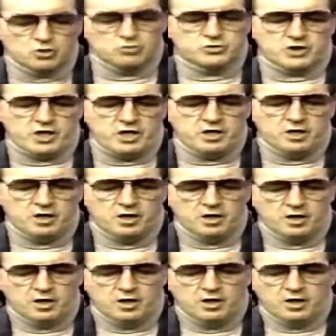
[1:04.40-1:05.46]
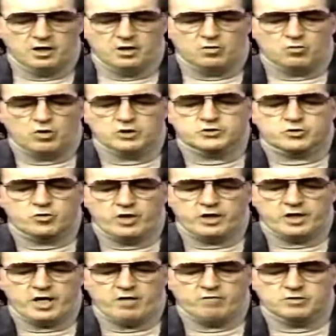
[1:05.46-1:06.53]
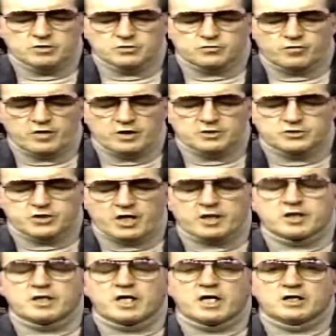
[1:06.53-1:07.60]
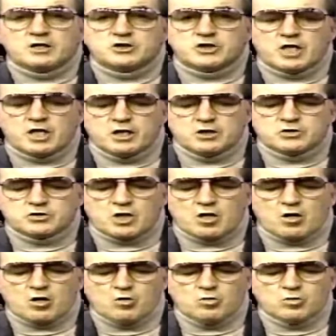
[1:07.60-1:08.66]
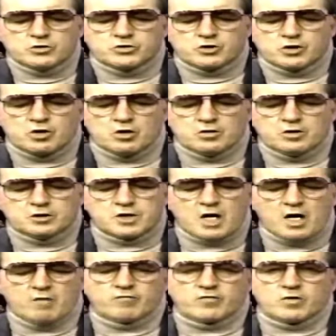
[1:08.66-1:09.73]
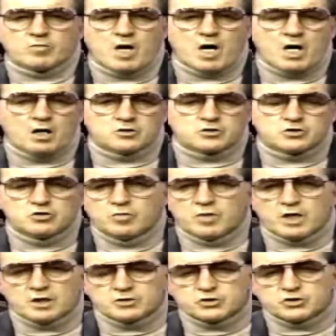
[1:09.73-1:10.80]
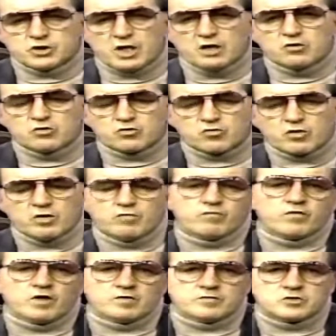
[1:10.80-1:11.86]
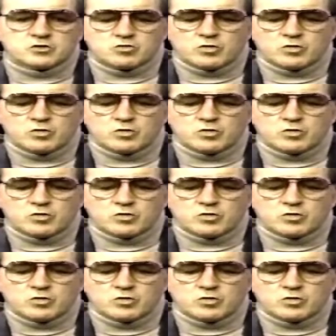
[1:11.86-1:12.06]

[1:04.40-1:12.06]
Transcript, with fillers: Suzy. Rush Creek Havens finished second, and Jenny's Arrow was third. The time for the mile, two minutes and three fifths.